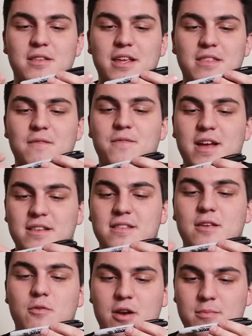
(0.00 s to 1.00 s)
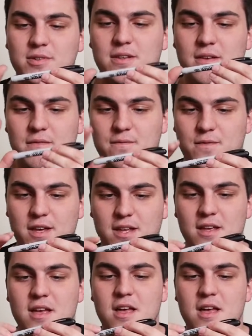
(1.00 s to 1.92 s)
Like the fact that they were able to fit